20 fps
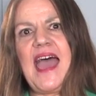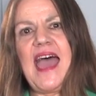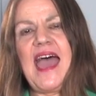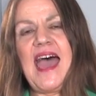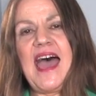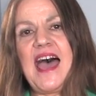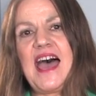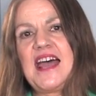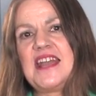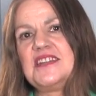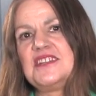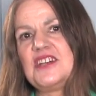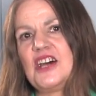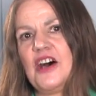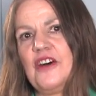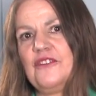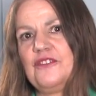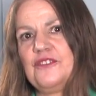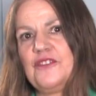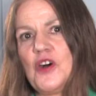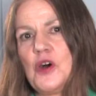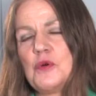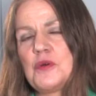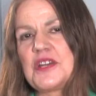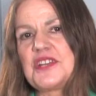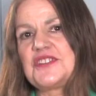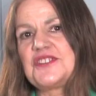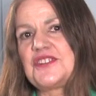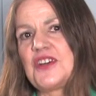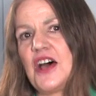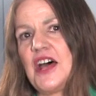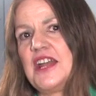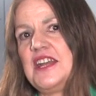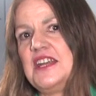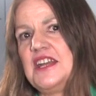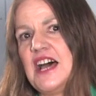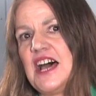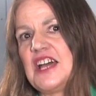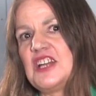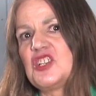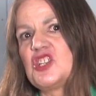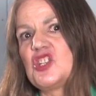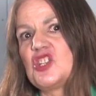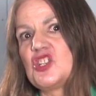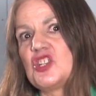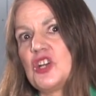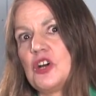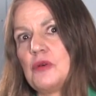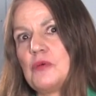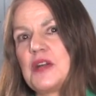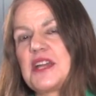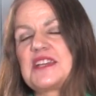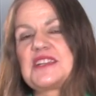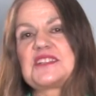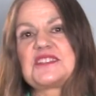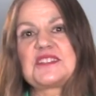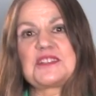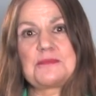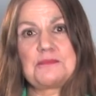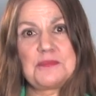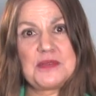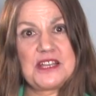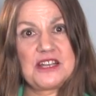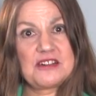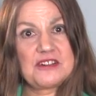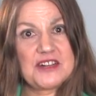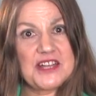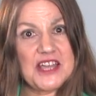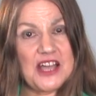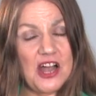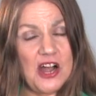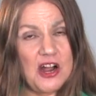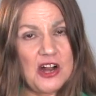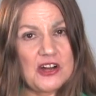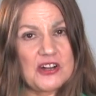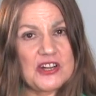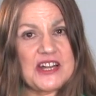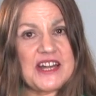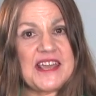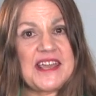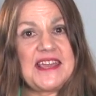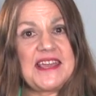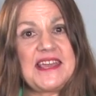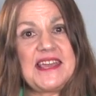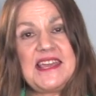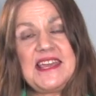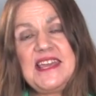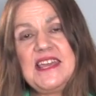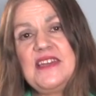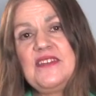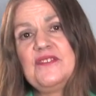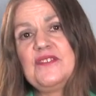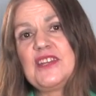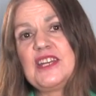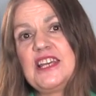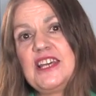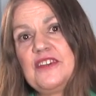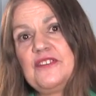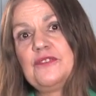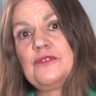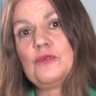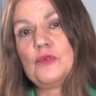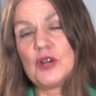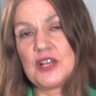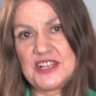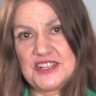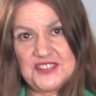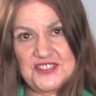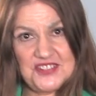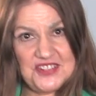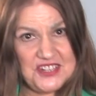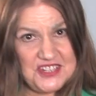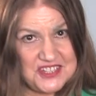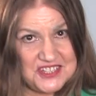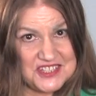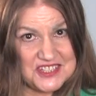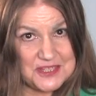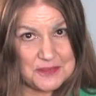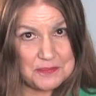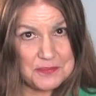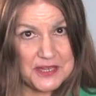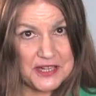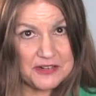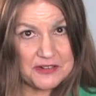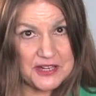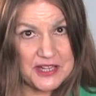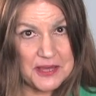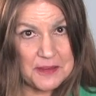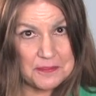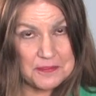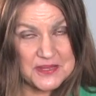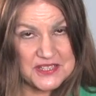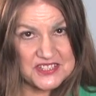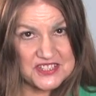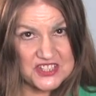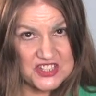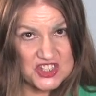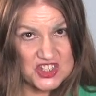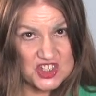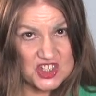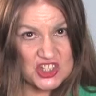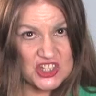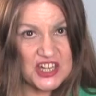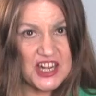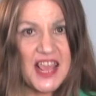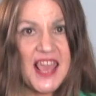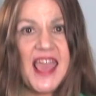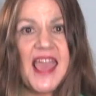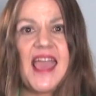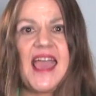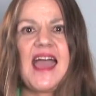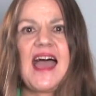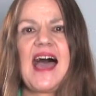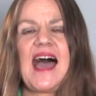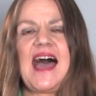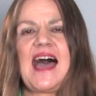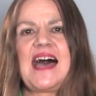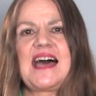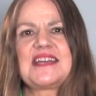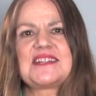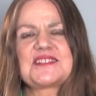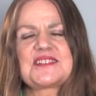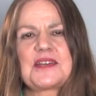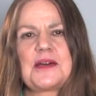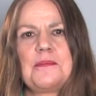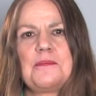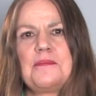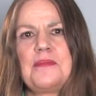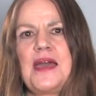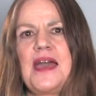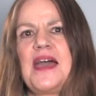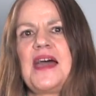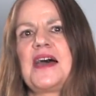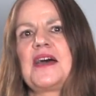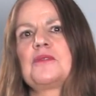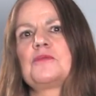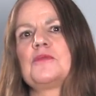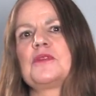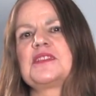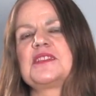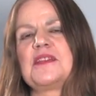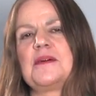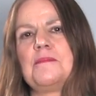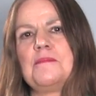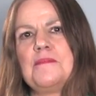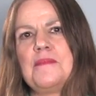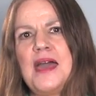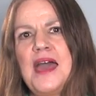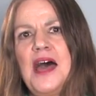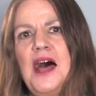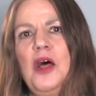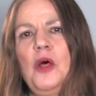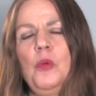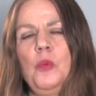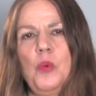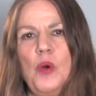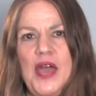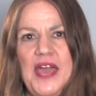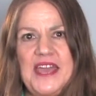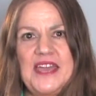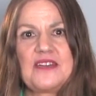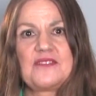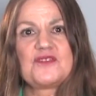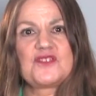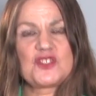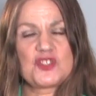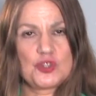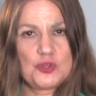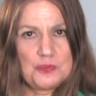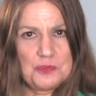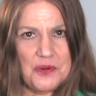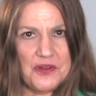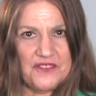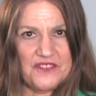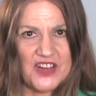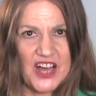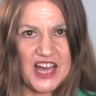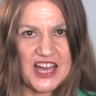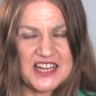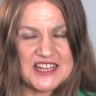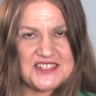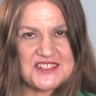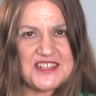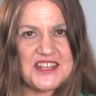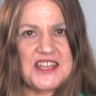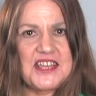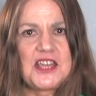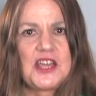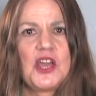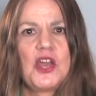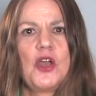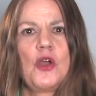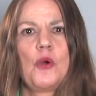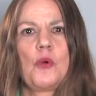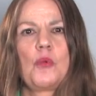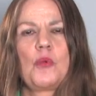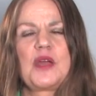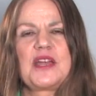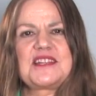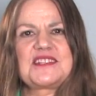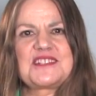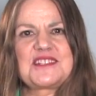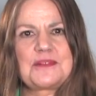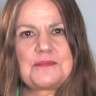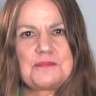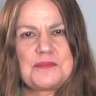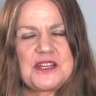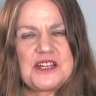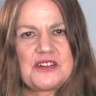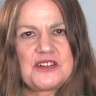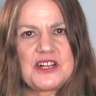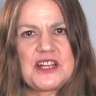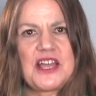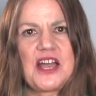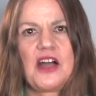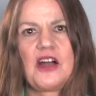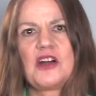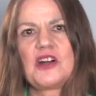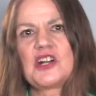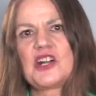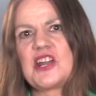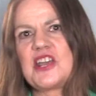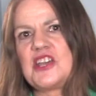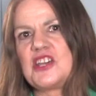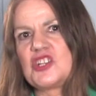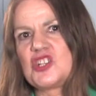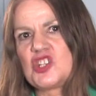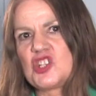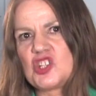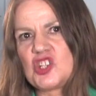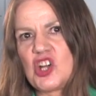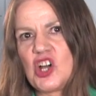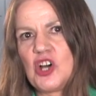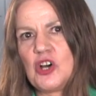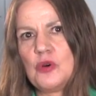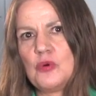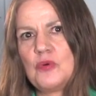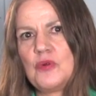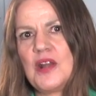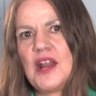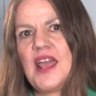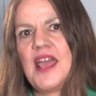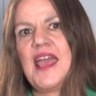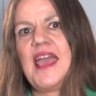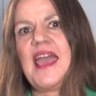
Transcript: and a focus on not showing superiority even if one is in a superior position, as compared with the male way of supervising, where superiority is shown